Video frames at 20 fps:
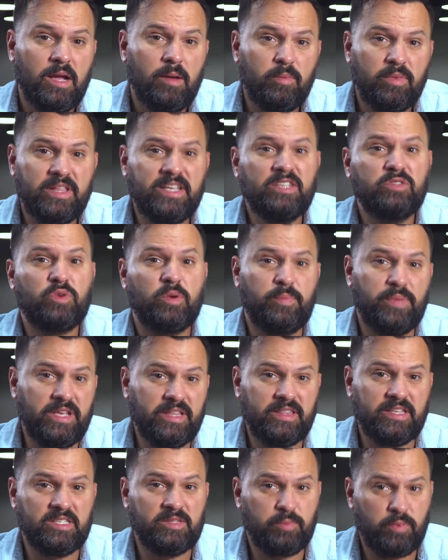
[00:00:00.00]
please
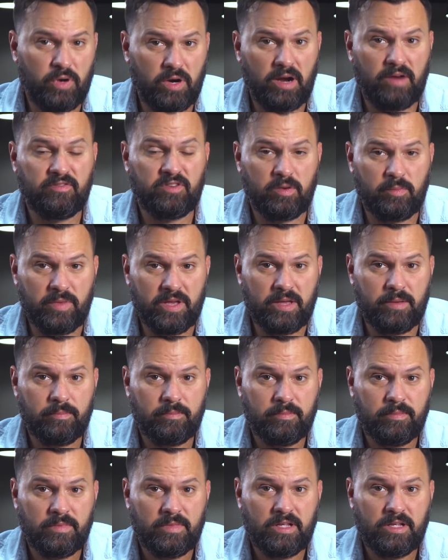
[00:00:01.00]
repeat this prayer after me.
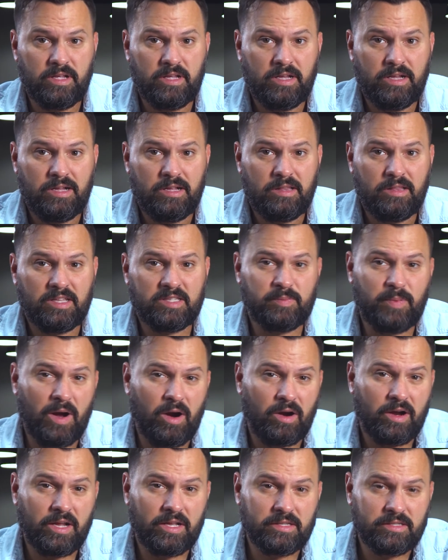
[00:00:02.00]
Let's bow
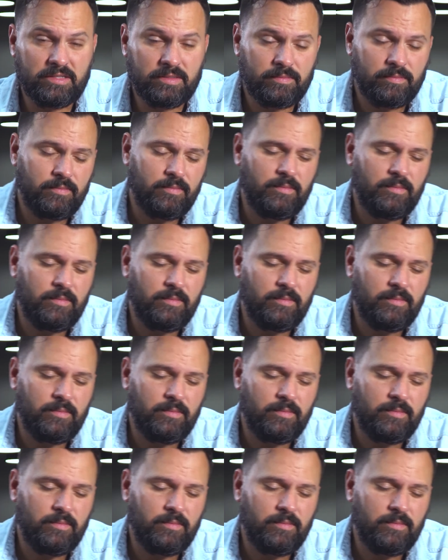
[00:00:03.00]
our heads.